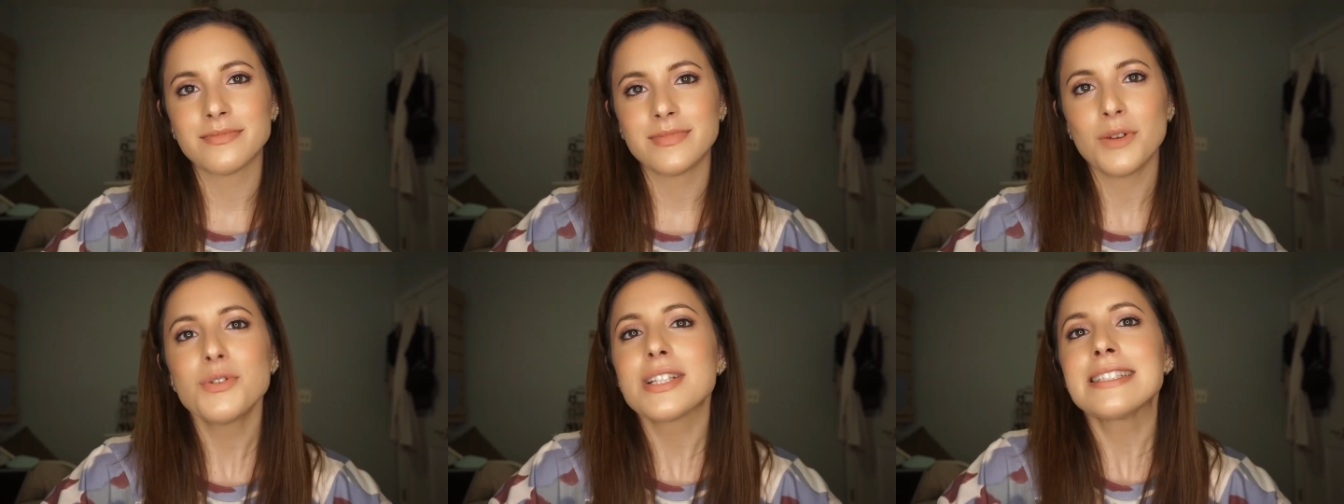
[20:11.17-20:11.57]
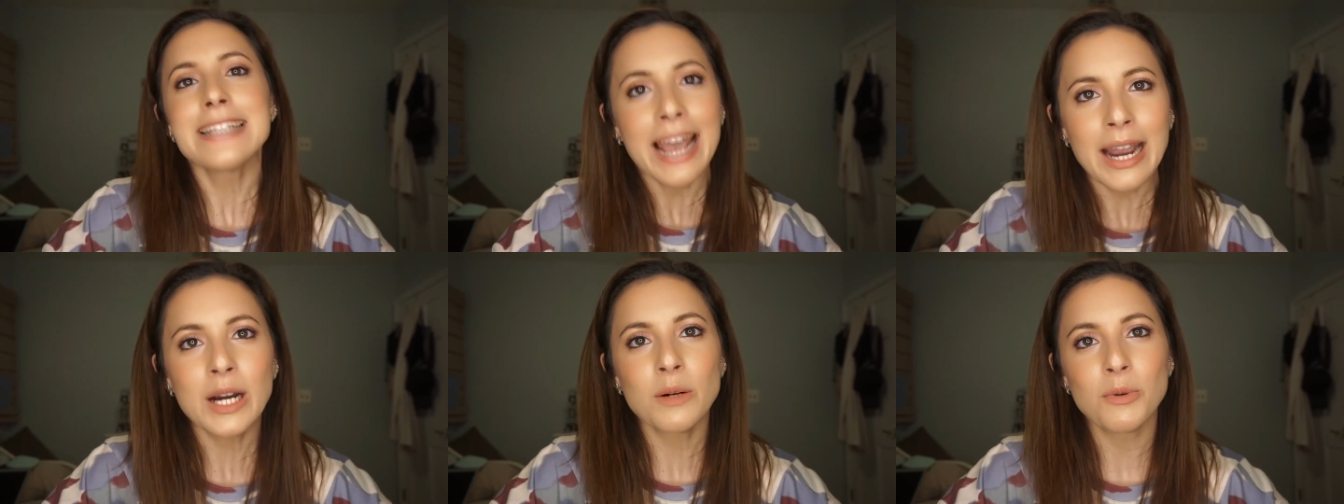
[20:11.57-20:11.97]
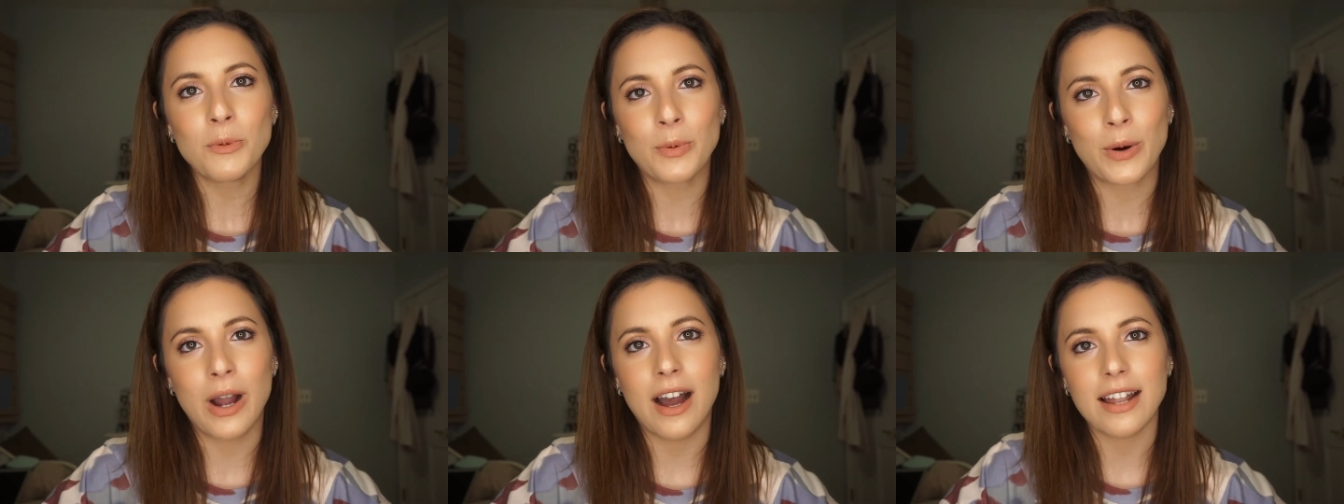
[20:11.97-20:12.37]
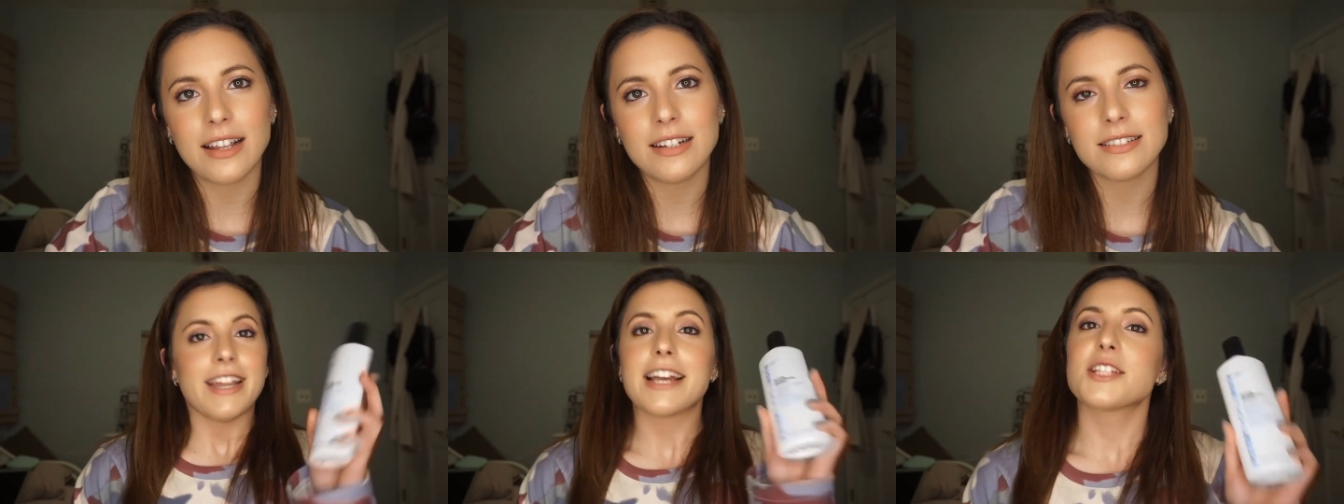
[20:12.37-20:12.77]
It was a terrible
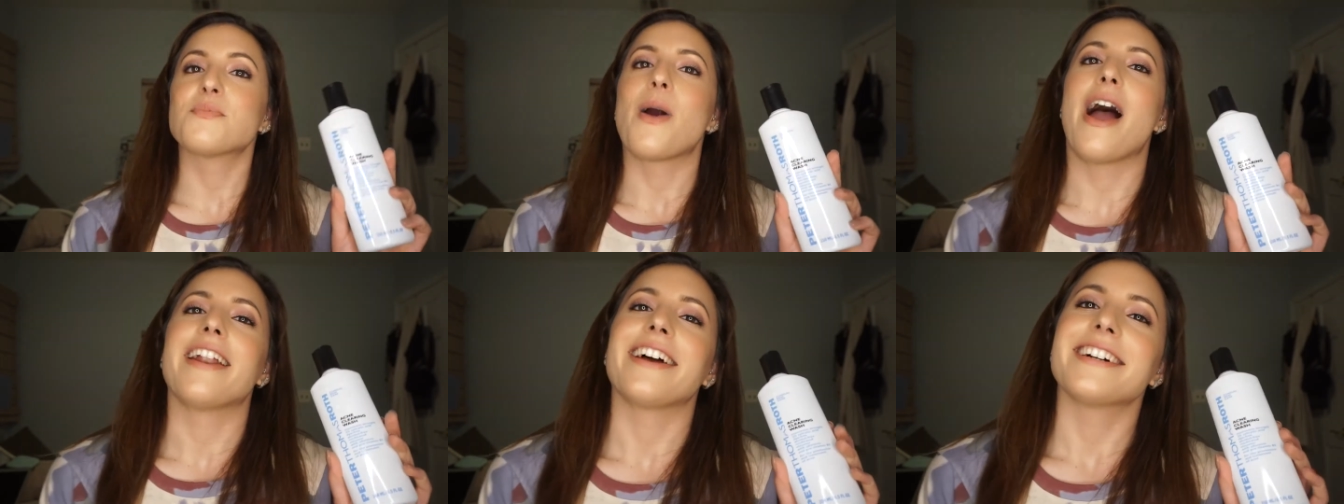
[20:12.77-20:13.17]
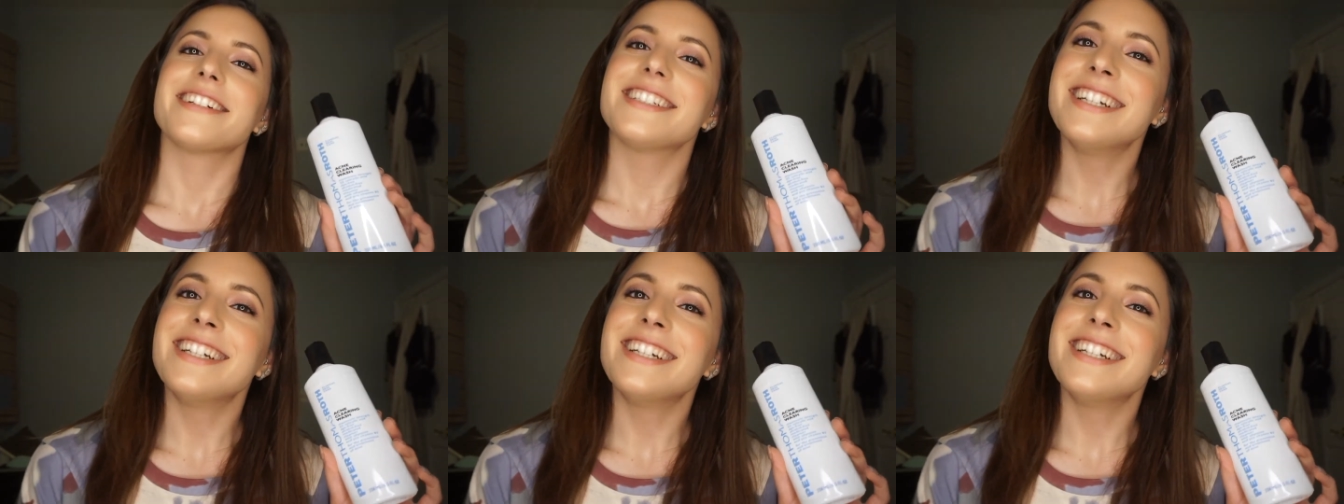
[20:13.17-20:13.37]
product. Next product.